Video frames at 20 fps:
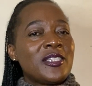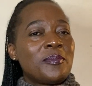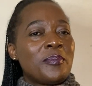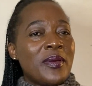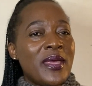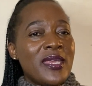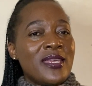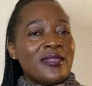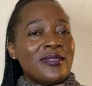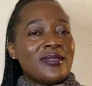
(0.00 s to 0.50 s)

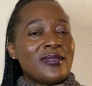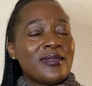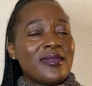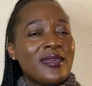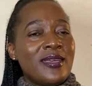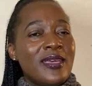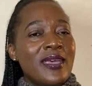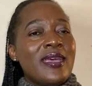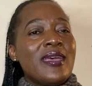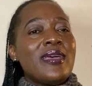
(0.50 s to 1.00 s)
base,
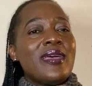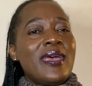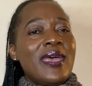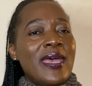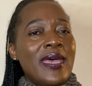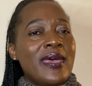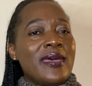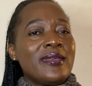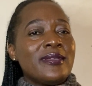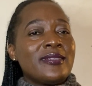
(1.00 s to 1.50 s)

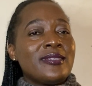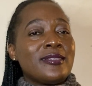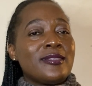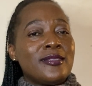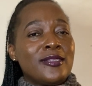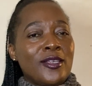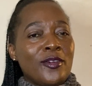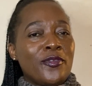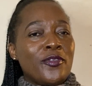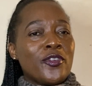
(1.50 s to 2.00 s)
and
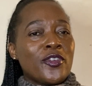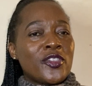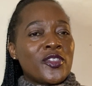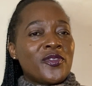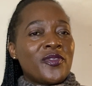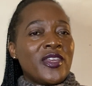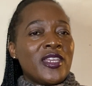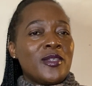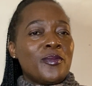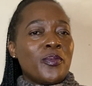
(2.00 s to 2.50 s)
the
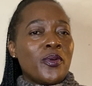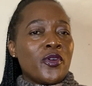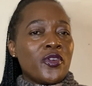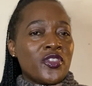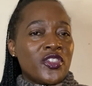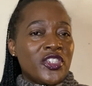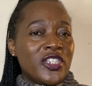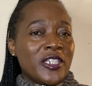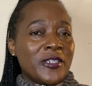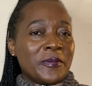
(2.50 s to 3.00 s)
phosphate
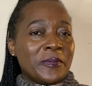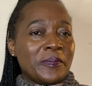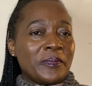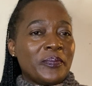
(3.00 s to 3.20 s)
portion,